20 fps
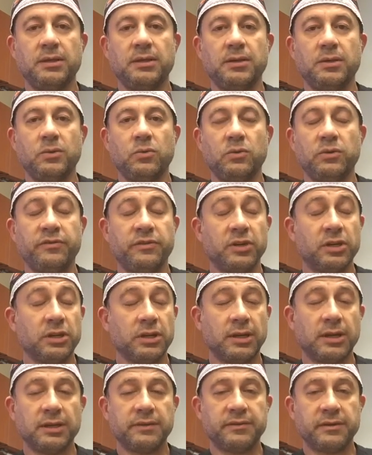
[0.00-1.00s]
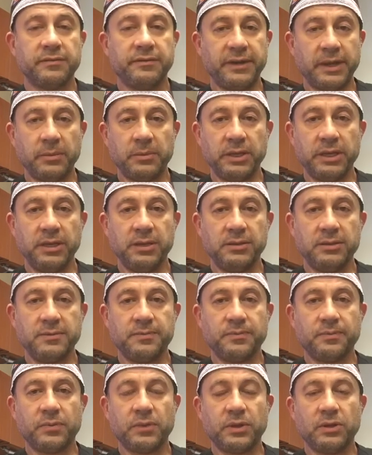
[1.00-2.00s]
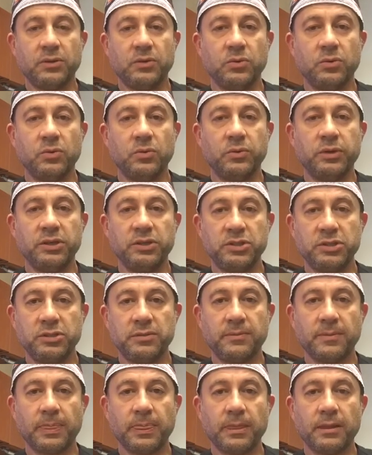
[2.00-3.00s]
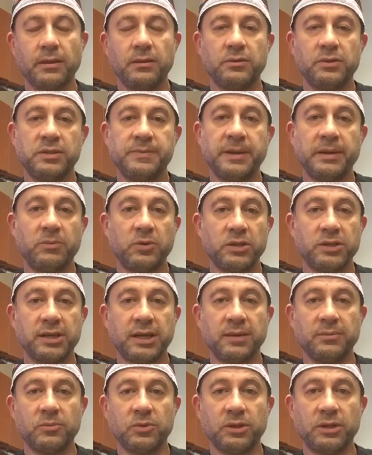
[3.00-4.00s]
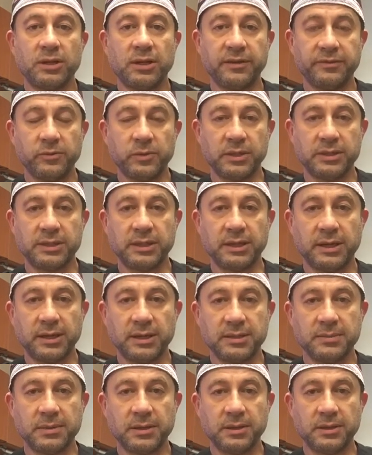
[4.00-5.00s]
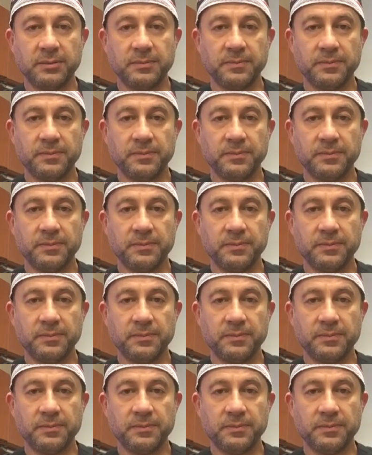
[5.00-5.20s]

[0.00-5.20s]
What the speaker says: We've heard a lot from families who wish to spend more time with their loved ones at the hospital,